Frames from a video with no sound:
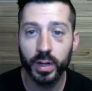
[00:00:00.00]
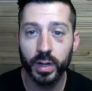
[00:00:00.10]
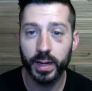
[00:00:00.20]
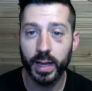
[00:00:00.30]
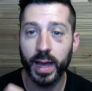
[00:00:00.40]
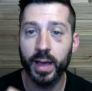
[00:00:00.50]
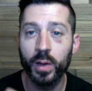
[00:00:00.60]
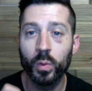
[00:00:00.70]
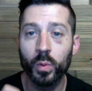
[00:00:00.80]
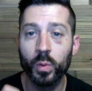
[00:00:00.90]
And I
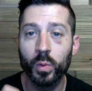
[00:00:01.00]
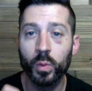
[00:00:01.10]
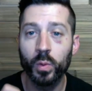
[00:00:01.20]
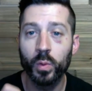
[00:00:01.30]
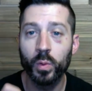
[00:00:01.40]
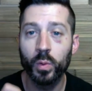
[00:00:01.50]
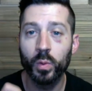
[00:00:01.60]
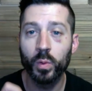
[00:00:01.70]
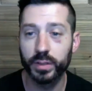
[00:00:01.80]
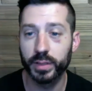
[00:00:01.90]
want to talk about the
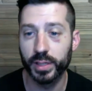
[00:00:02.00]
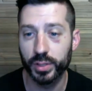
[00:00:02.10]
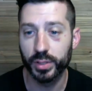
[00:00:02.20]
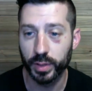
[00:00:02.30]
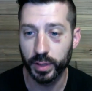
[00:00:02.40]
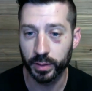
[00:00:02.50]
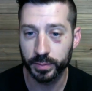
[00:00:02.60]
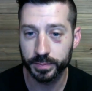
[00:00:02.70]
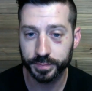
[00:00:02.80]
real issue here.